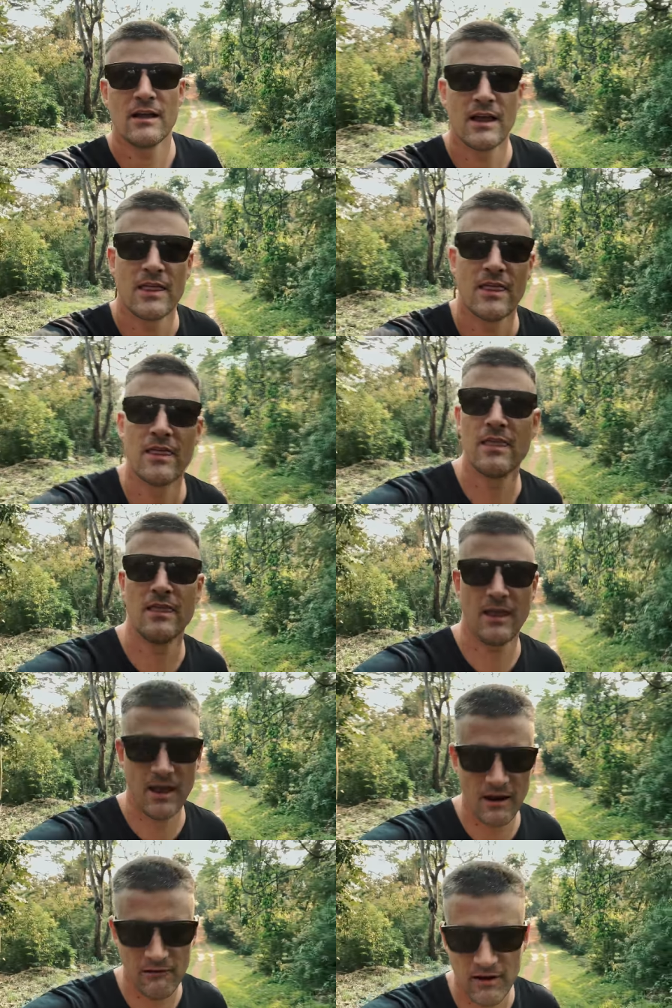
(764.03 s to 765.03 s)
in
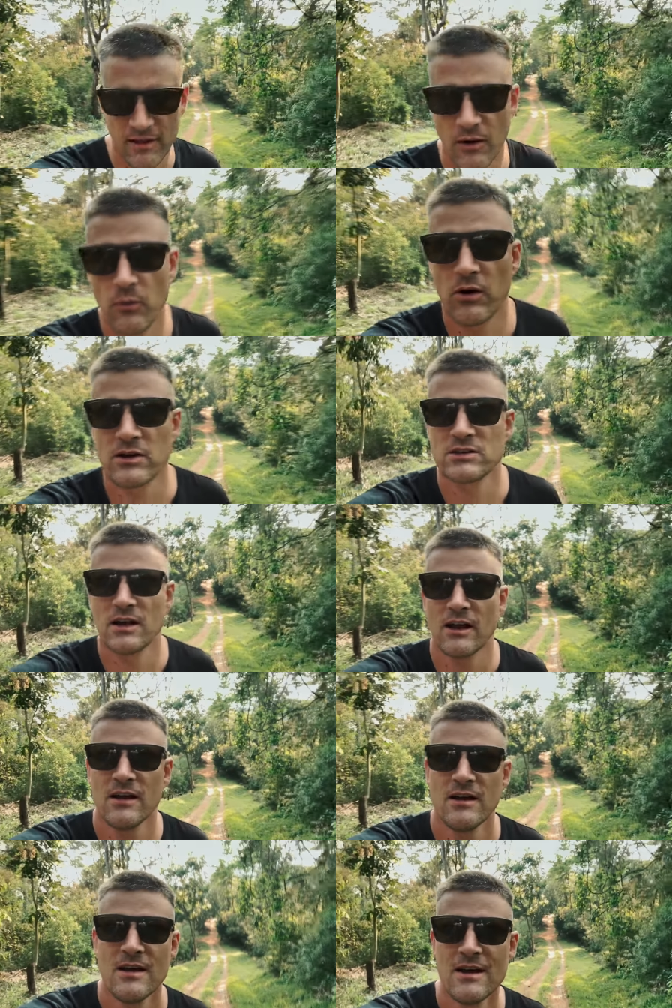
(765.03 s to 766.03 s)
the area that works
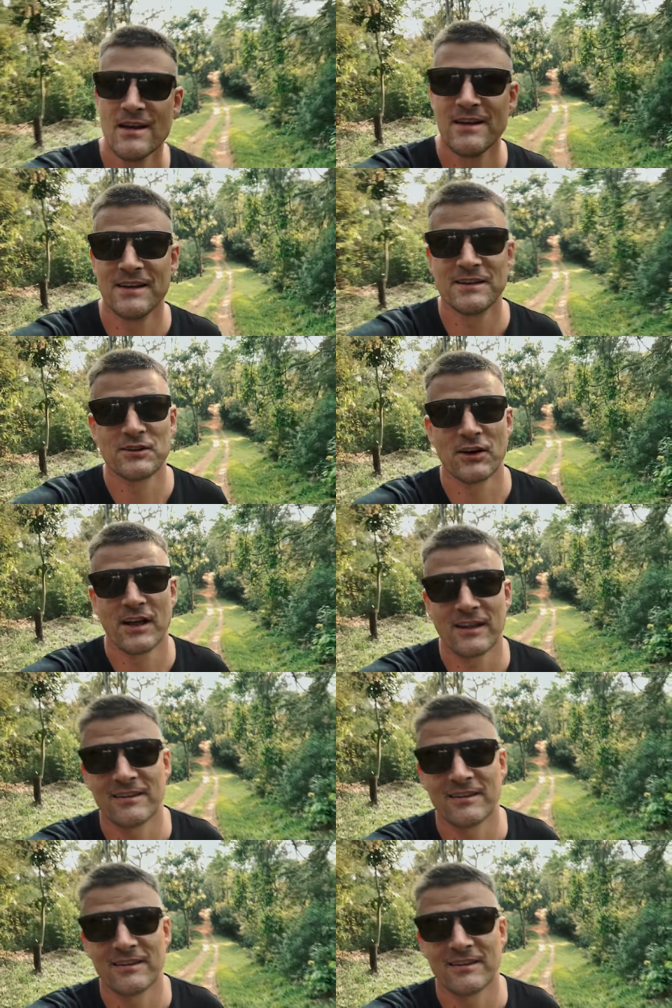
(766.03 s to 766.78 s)
here is not here